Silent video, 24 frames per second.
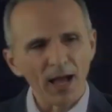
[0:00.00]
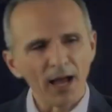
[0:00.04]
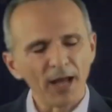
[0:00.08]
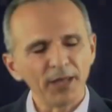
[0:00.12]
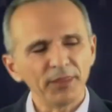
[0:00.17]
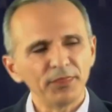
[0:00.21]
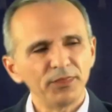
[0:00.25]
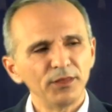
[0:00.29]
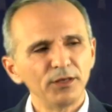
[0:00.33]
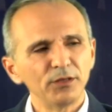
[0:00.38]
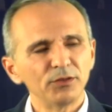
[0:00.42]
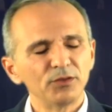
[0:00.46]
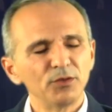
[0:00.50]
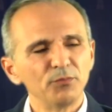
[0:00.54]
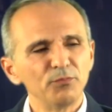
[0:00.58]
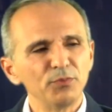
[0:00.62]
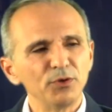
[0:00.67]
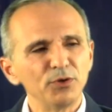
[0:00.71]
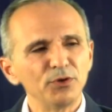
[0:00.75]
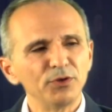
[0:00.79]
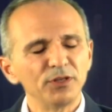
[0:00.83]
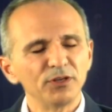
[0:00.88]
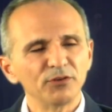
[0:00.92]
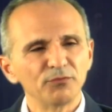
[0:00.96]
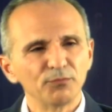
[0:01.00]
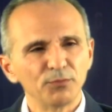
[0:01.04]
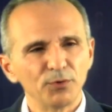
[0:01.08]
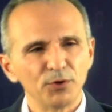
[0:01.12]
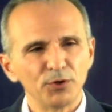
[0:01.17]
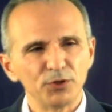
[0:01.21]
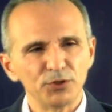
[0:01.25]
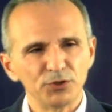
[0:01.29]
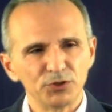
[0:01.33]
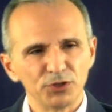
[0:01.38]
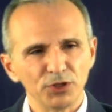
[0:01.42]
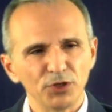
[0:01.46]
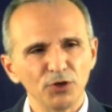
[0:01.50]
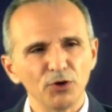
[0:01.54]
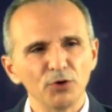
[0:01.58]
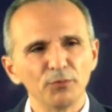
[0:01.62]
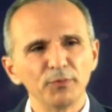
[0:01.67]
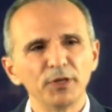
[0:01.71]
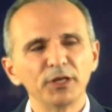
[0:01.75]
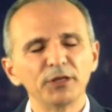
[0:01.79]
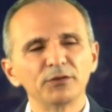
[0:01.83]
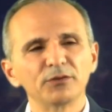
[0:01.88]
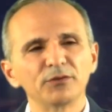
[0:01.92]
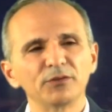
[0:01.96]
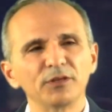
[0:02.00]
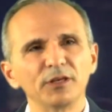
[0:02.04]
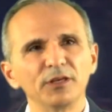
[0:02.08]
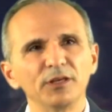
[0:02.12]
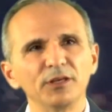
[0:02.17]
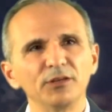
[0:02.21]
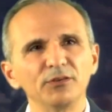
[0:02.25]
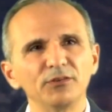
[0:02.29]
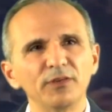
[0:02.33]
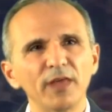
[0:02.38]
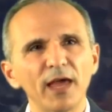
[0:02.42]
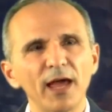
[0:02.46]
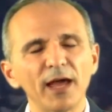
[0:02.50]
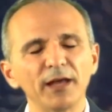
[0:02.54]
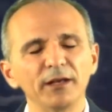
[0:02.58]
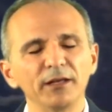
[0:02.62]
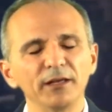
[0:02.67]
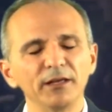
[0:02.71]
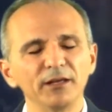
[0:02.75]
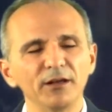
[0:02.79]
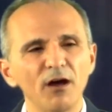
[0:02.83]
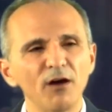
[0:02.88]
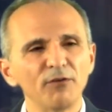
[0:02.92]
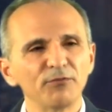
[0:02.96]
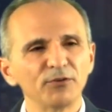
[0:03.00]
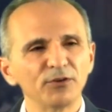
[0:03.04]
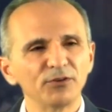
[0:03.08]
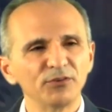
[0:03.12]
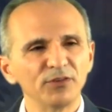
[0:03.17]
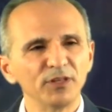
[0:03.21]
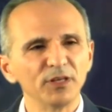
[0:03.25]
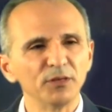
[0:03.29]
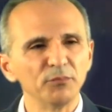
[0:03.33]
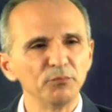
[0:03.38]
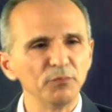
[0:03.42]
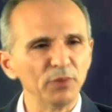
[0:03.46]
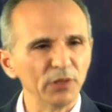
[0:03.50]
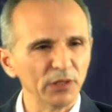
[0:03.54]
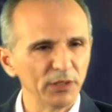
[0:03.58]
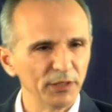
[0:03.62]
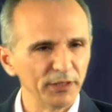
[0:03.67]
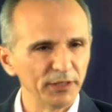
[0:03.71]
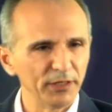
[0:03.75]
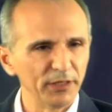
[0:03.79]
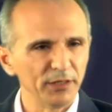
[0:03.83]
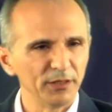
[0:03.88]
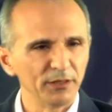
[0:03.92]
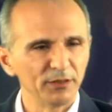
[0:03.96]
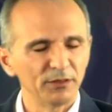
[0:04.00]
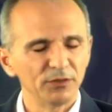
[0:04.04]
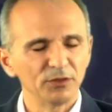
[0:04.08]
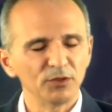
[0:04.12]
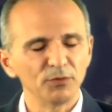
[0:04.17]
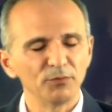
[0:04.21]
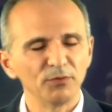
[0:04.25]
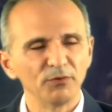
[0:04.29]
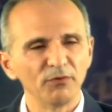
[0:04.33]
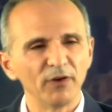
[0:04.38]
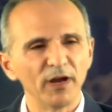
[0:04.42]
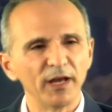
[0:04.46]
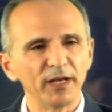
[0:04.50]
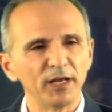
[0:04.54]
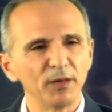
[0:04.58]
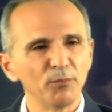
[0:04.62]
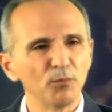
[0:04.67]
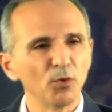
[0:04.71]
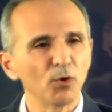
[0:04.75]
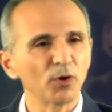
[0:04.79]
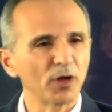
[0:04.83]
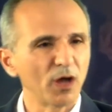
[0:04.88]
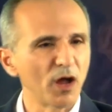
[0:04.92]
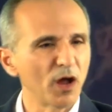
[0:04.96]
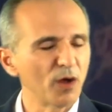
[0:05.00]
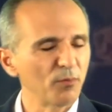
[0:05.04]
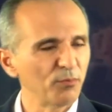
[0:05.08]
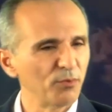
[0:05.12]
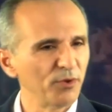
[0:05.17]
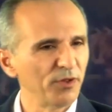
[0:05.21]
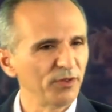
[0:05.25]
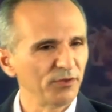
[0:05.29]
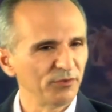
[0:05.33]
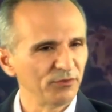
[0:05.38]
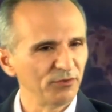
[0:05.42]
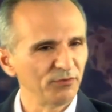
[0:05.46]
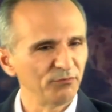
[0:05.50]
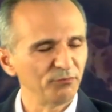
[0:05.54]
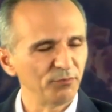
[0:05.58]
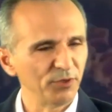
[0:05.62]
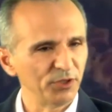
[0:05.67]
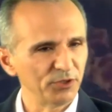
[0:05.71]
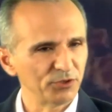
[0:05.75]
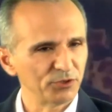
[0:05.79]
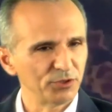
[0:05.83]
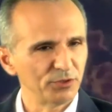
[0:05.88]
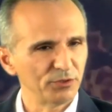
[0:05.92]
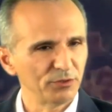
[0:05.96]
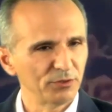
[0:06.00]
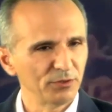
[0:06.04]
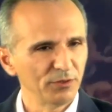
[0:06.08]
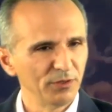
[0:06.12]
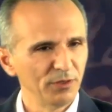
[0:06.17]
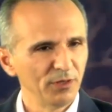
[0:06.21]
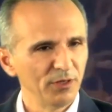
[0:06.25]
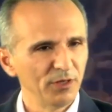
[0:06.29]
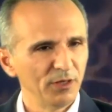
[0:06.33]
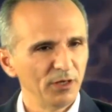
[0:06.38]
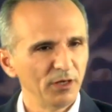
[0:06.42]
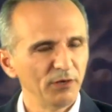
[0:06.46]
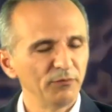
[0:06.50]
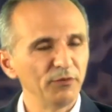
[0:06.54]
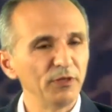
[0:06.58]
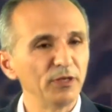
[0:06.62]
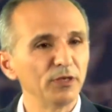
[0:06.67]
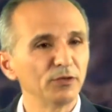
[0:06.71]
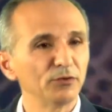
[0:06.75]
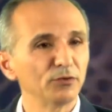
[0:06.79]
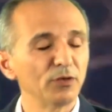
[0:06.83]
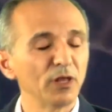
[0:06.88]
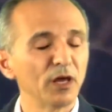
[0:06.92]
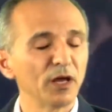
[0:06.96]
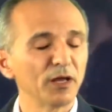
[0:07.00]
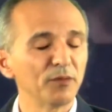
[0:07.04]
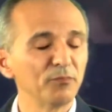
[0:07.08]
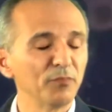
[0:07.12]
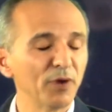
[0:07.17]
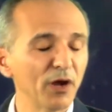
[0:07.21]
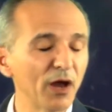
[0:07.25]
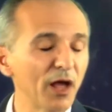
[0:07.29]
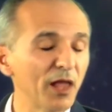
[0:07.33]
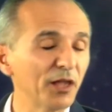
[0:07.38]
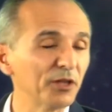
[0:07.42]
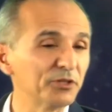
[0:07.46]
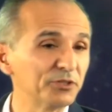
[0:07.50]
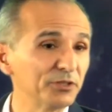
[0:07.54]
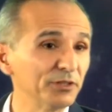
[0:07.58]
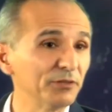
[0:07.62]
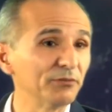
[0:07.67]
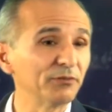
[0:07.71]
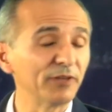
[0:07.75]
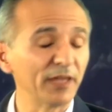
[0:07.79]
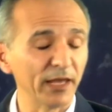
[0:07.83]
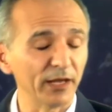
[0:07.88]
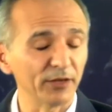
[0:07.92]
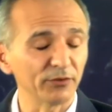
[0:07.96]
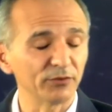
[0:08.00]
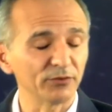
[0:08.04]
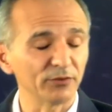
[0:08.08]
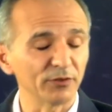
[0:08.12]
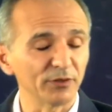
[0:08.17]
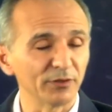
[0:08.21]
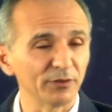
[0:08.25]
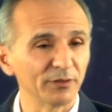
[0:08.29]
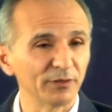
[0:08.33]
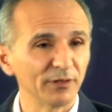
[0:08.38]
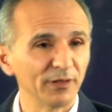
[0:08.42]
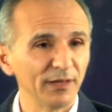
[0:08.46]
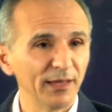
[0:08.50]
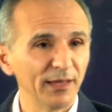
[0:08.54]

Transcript: I think the beauty of proteogenomics is that it offers the ability to provide a more comprehensive picture of the underlying biology of cancer.